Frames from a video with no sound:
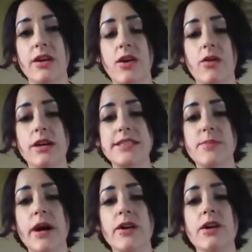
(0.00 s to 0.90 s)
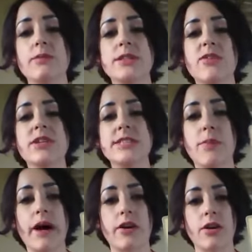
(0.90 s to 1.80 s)
If a spider, observe a
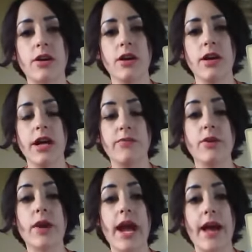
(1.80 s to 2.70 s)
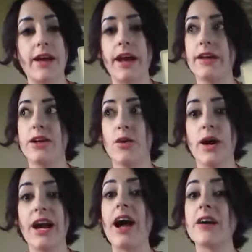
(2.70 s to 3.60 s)
spider if you can. You know
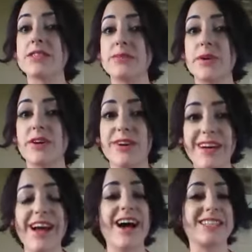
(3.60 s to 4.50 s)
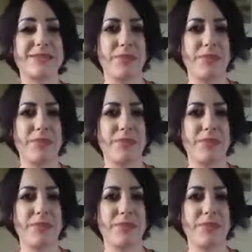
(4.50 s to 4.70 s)
what? I have a spear. I